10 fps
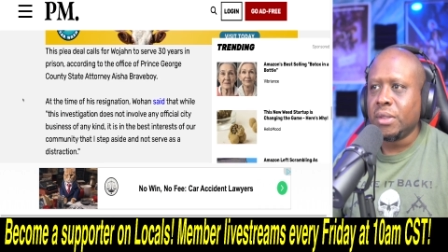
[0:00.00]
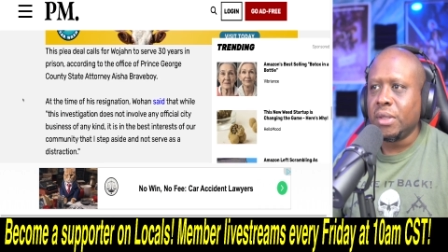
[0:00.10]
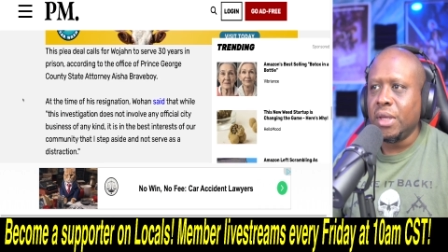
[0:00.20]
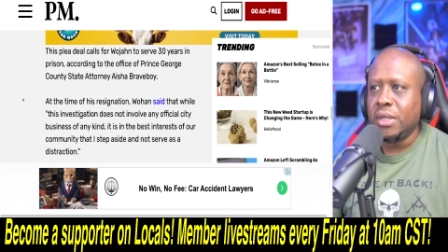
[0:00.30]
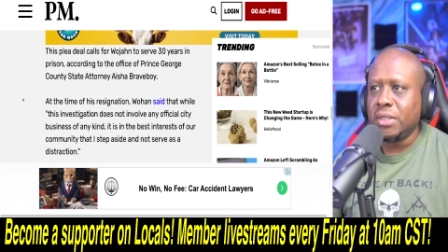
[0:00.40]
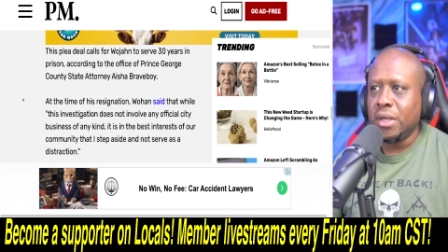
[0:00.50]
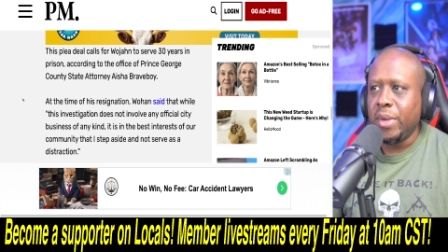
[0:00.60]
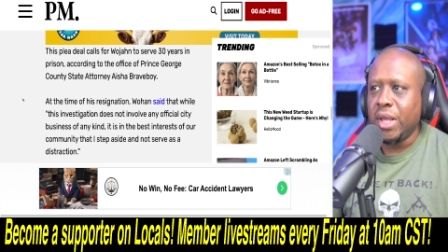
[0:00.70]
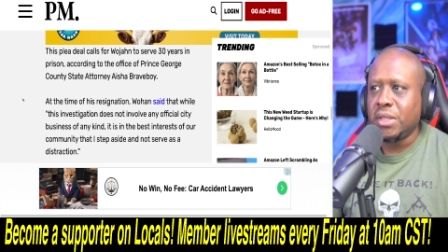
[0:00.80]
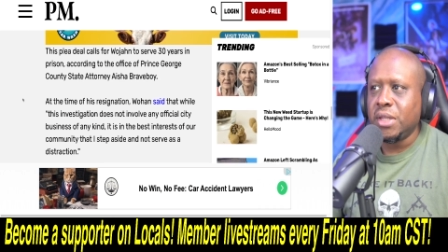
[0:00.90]
it is in the
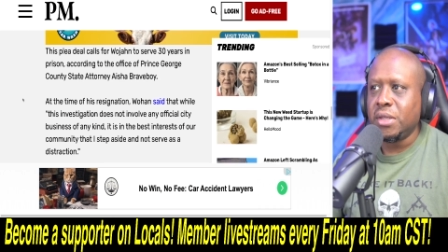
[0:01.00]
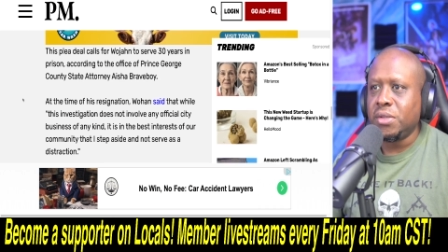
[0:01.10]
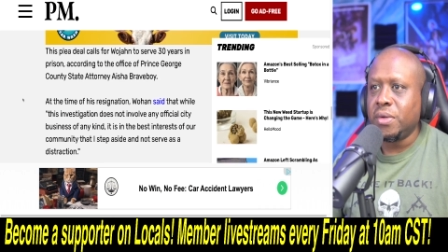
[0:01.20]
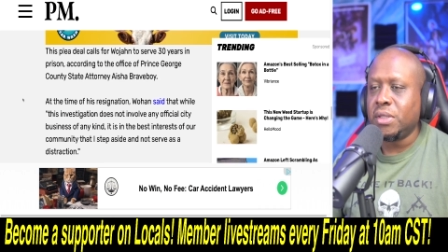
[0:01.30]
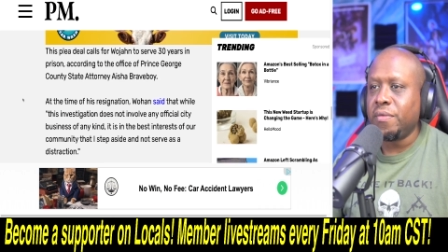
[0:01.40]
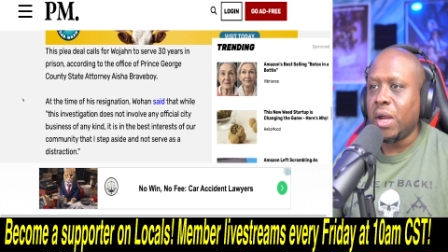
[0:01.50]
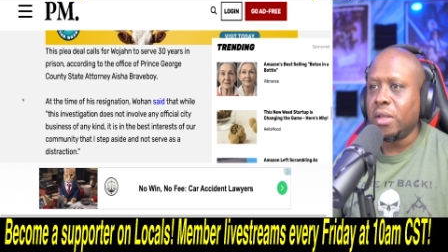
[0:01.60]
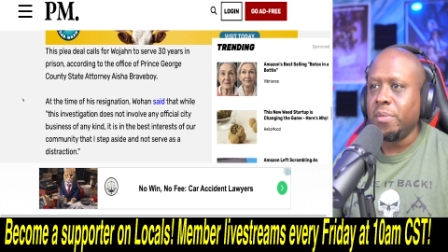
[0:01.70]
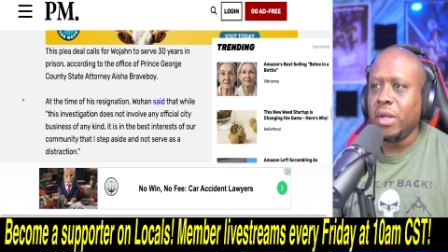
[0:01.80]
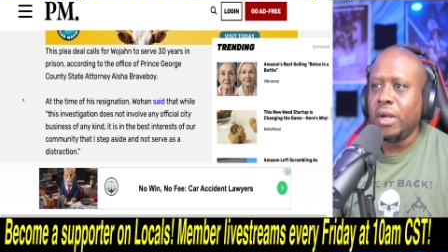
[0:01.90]
best interest of our
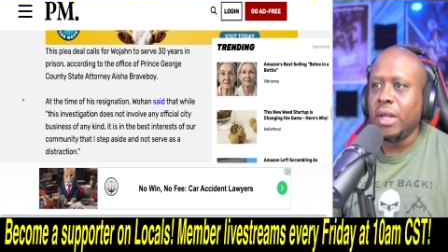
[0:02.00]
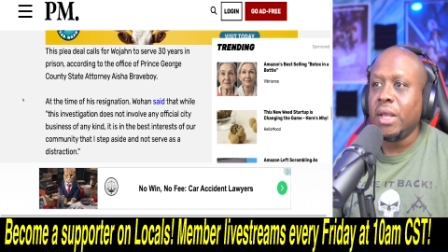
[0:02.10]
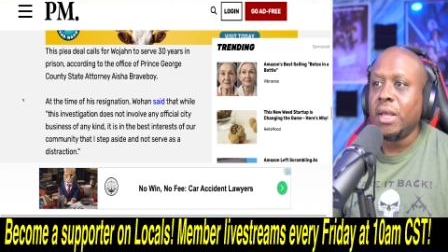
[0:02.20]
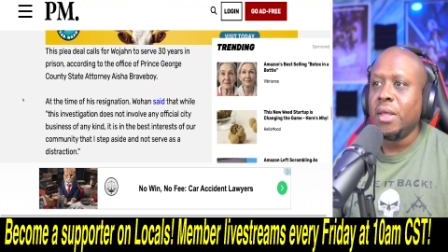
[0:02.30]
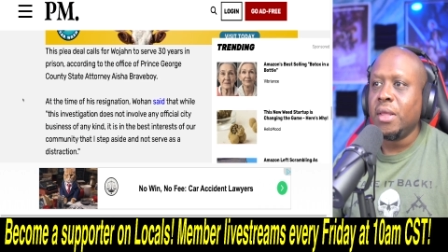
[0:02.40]
community